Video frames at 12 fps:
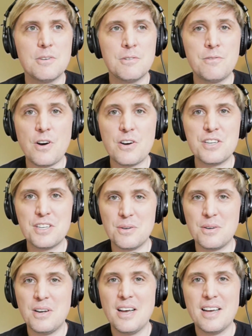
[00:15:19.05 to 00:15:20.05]

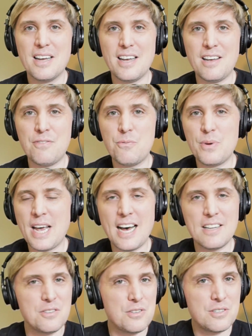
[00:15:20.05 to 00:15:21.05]
function if we
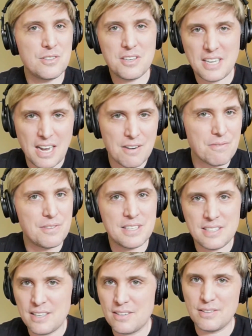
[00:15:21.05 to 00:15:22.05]
had to study every
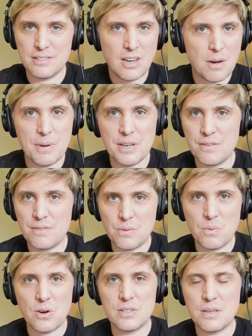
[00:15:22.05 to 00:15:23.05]
single topic of the
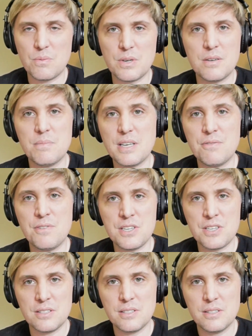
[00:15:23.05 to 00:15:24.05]
world. It wouldn't be
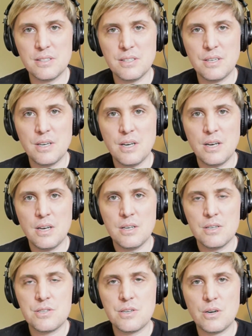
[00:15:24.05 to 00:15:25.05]
efficient.
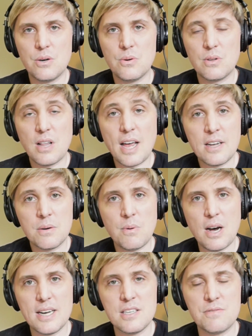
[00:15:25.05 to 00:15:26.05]
So
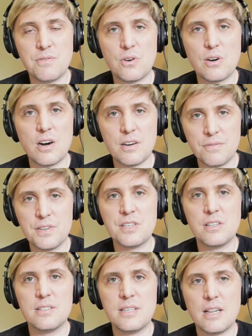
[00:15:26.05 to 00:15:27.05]
likewise for
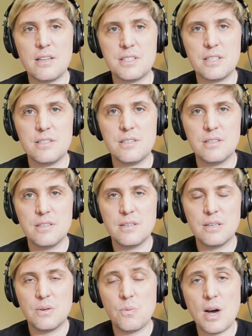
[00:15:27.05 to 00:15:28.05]
artificial intelligence,
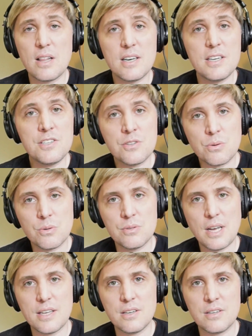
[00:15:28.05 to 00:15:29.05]
while it is true
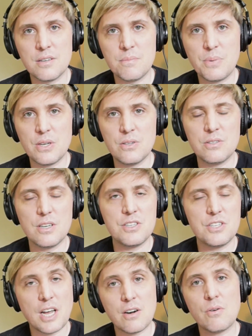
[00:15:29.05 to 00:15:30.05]
that you can build a
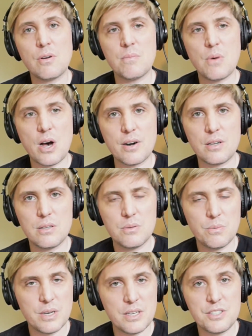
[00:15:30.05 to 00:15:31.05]
general model
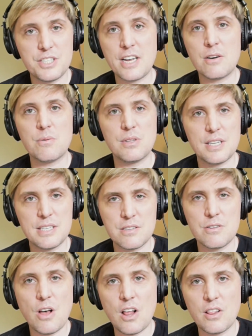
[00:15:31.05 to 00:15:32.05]
with a generalist
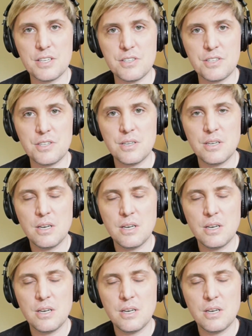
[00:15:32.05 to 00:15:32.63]
knowledge,